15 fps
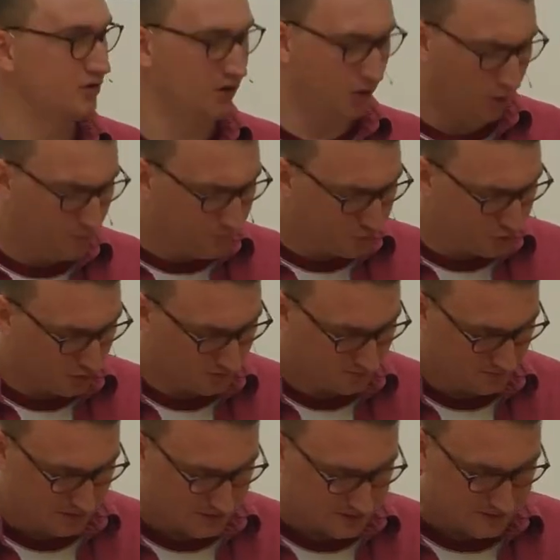and
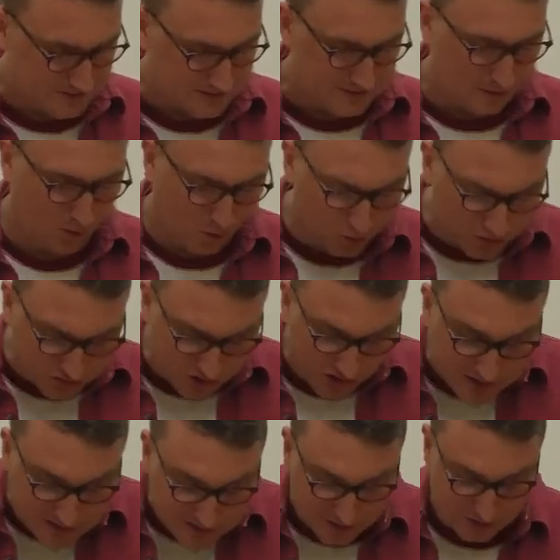humdrum or
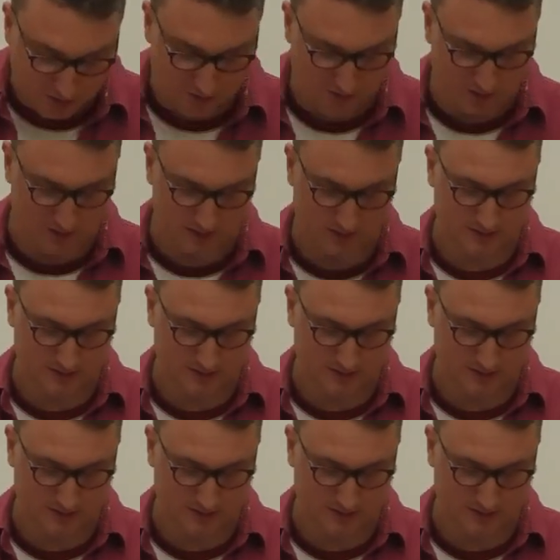insecure.